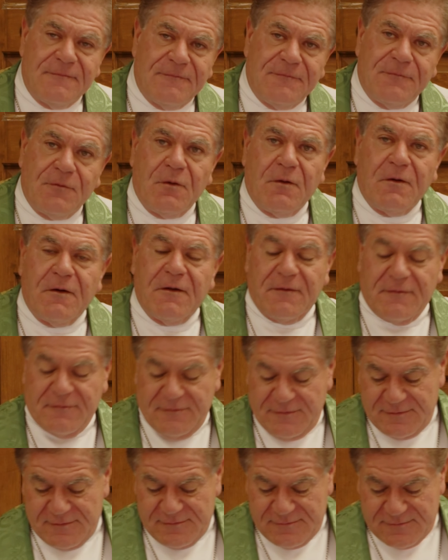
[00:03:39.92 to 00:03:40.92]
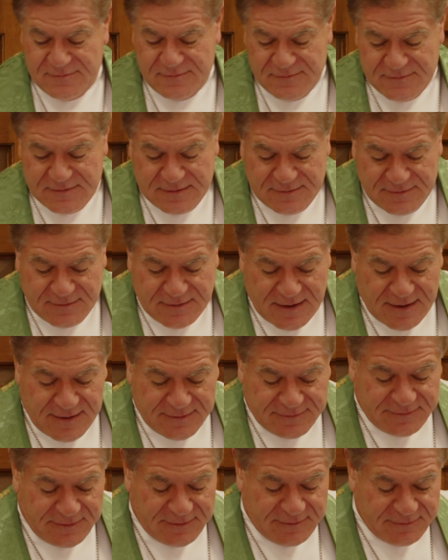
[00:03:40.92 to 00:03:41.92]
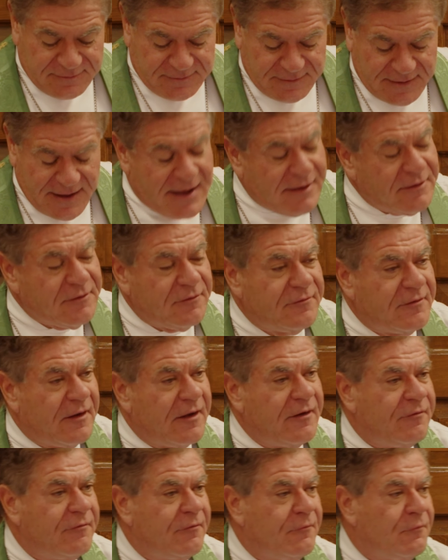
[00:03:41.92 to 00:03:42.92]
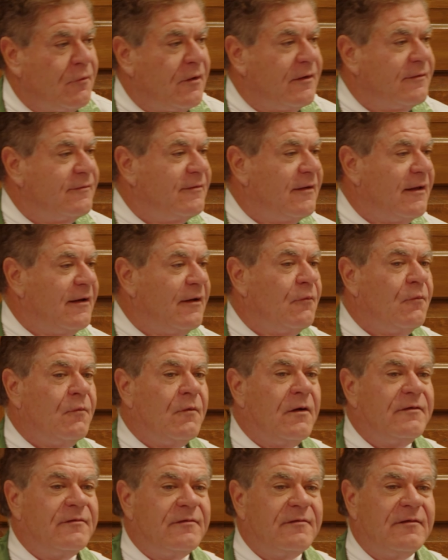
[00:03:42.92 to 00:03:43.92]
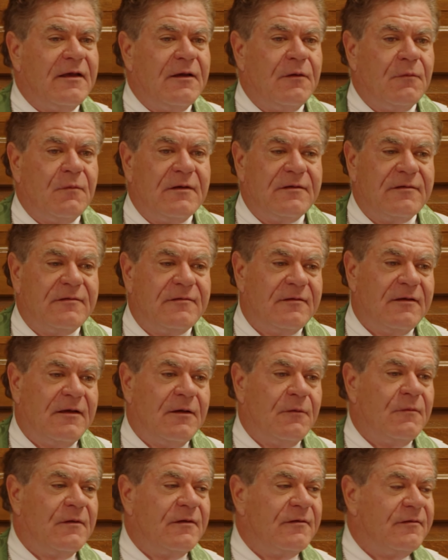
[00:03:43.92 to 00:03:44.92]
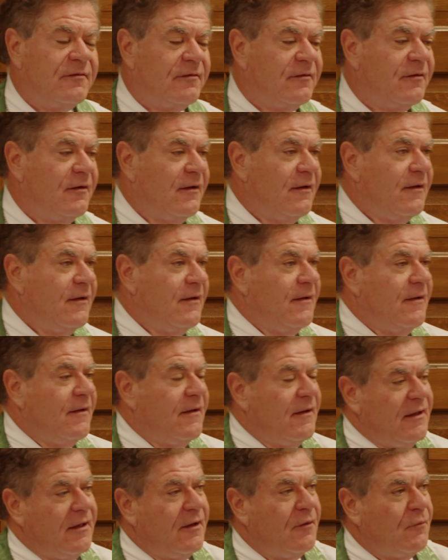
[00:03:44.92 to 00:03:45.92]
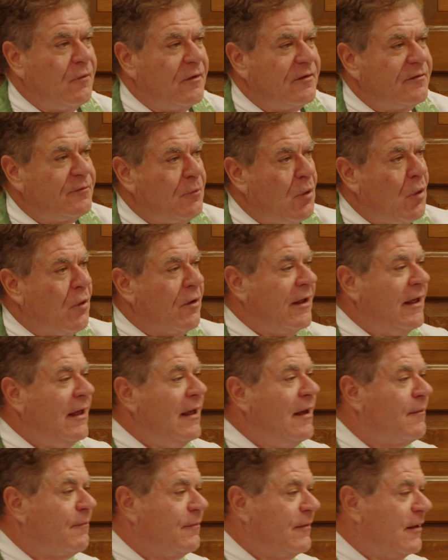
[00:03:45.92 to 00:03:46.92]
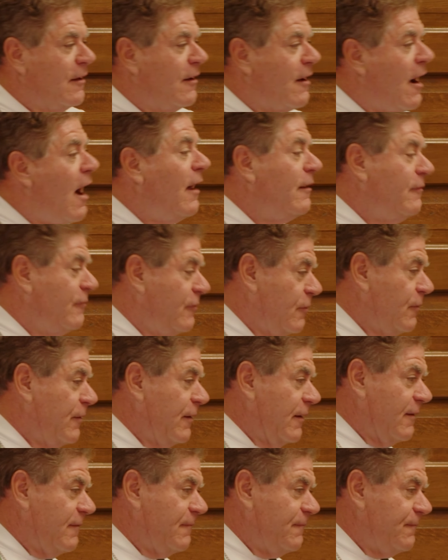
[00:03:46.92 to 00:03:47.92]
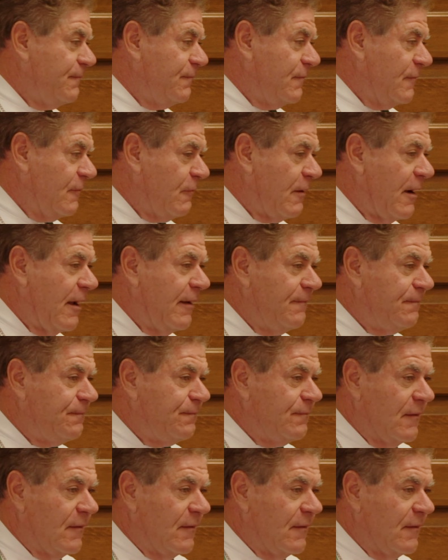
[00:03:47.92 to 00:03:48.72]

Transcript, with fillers: for I think the accusation was that it was it was it was it was more him than God doing it, right?